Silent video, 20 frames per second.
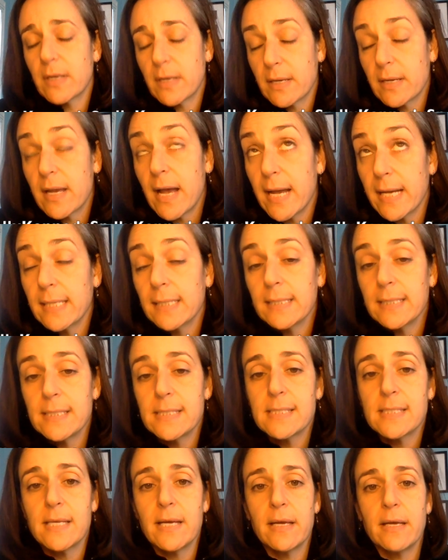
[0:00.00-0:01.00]
kindly
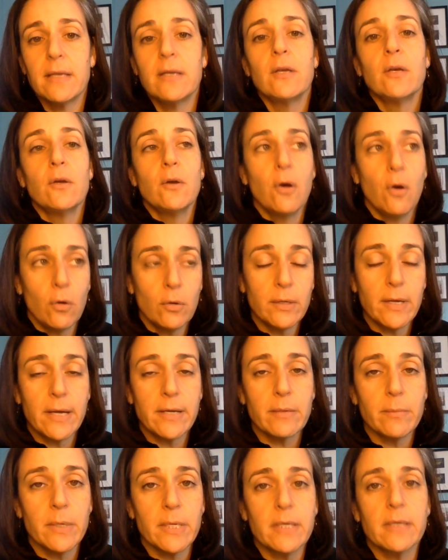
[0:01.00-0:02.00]
say, hold on a
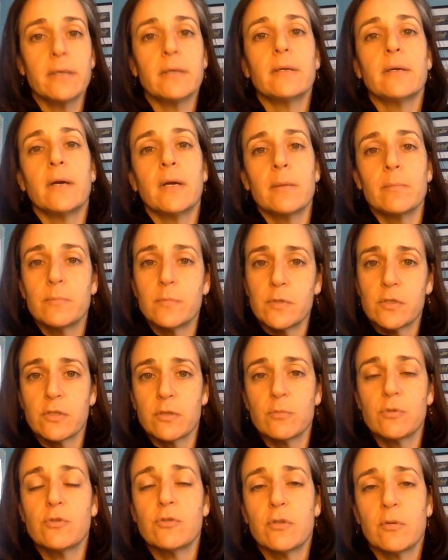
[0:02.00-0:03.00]
minute,
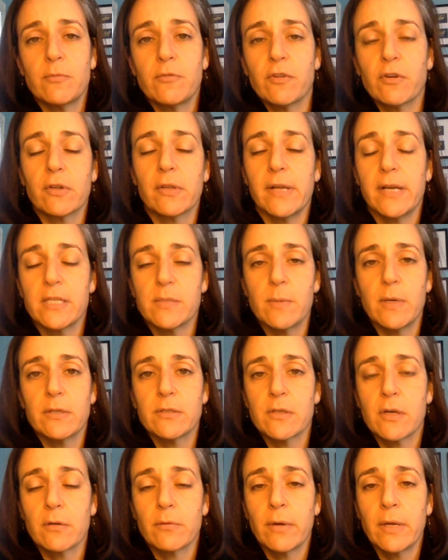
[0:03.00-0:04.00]
some of your classmates
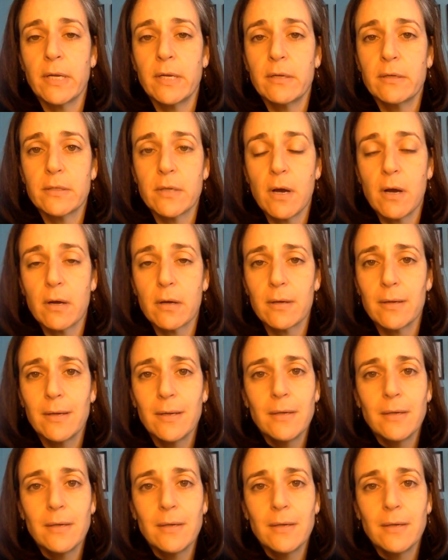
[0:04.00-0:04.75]
aren't ready to talk.